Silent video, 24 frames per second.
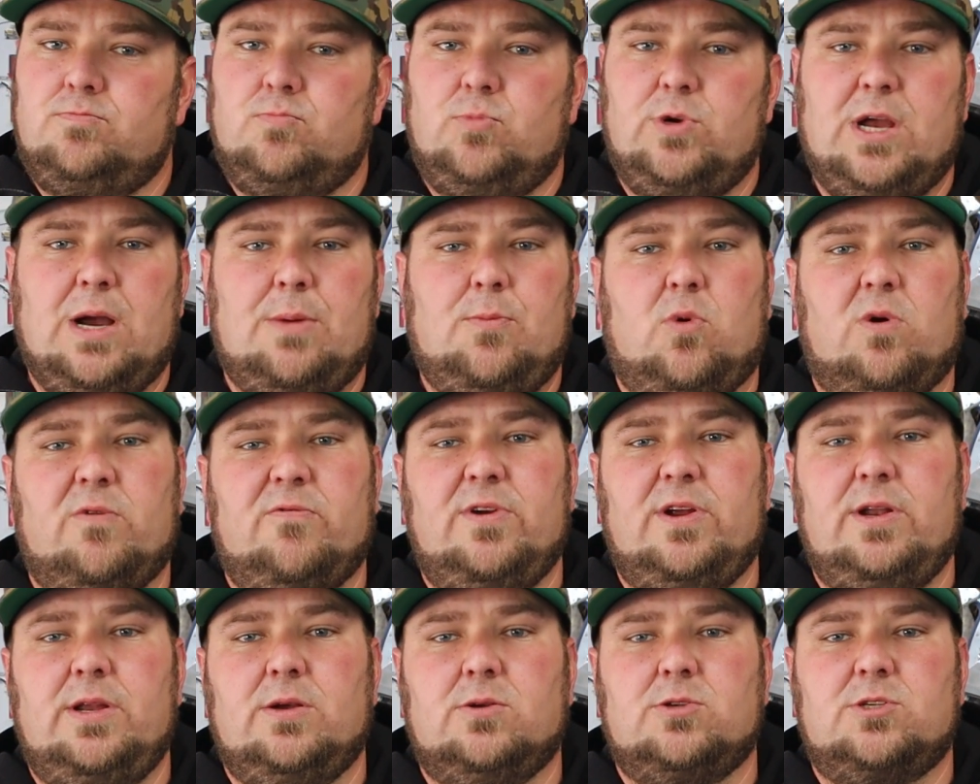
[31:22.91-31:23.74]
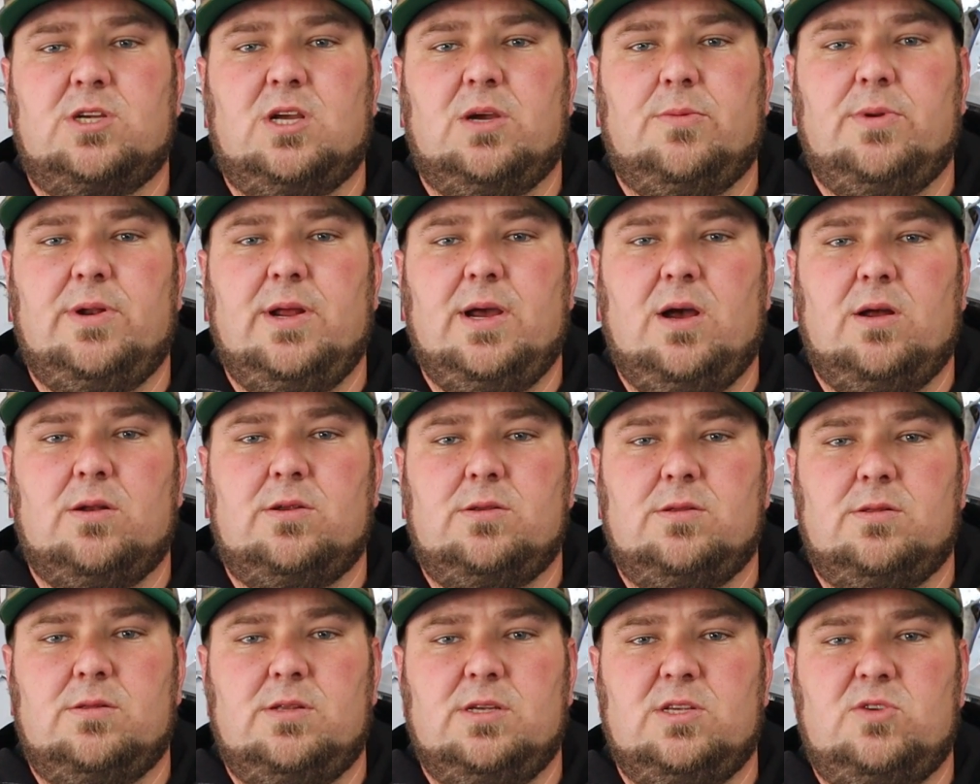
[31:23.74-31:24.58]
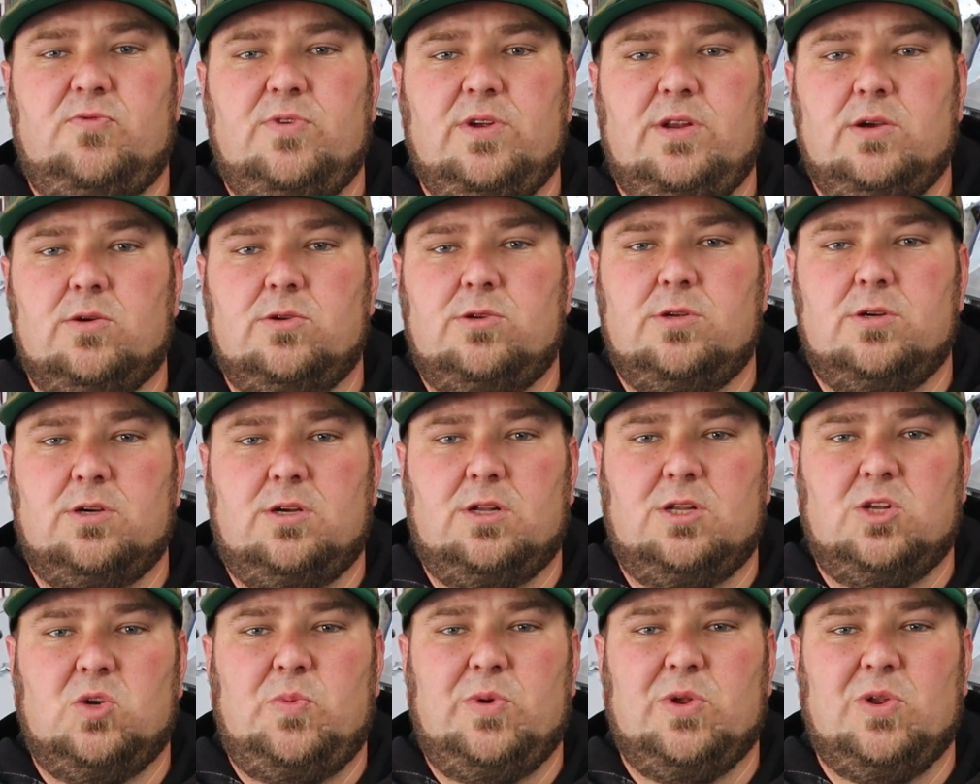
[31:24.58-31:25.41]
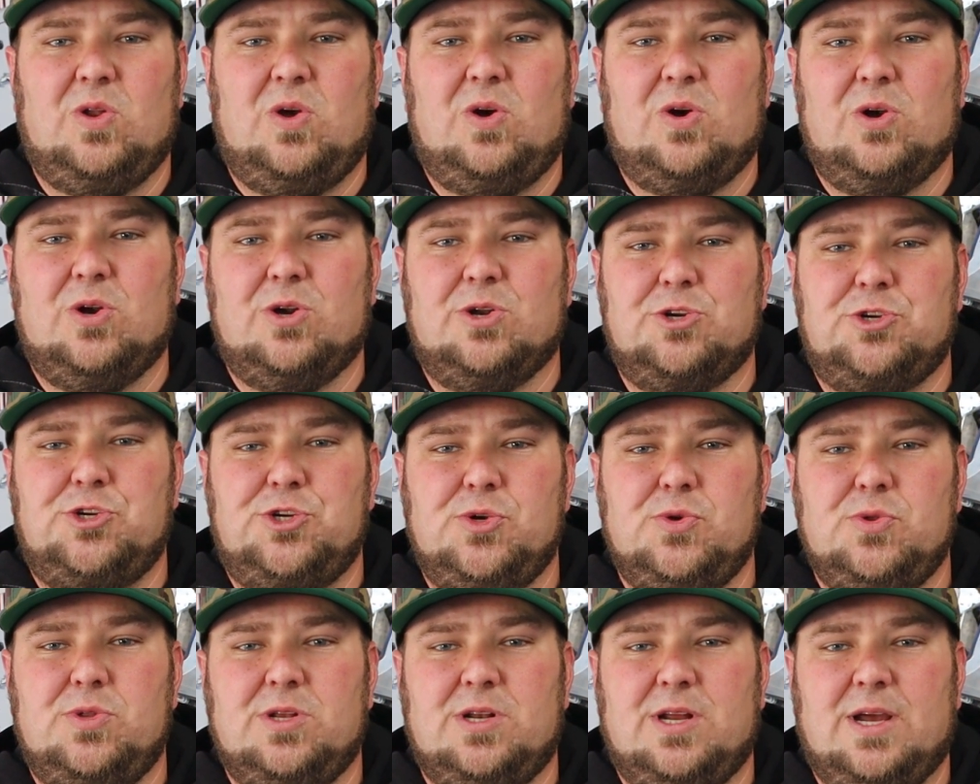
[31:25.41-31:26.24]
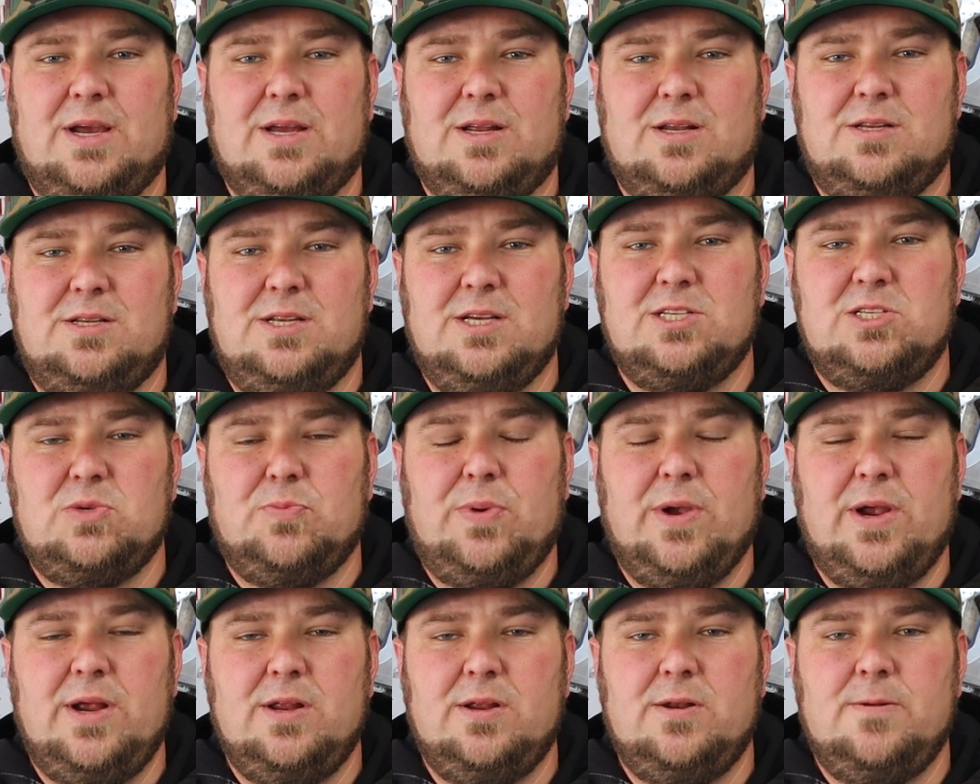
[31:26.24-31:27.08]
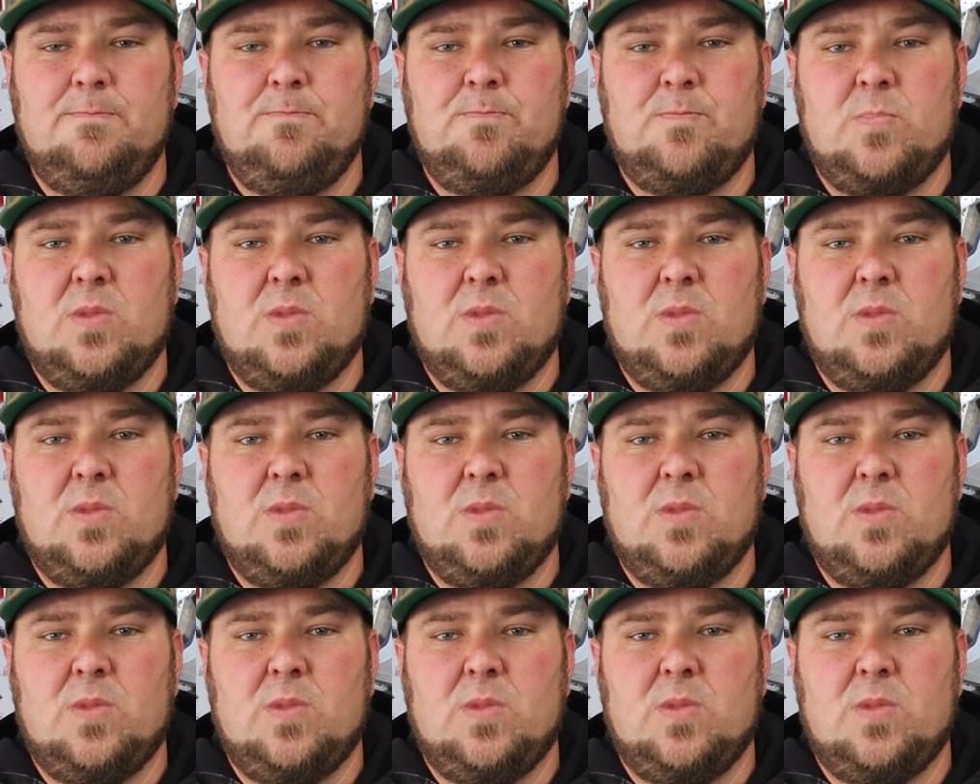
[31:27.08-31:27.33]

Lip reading: We got more videos coming out. This video took a little bit longer to shoot than I anticipated,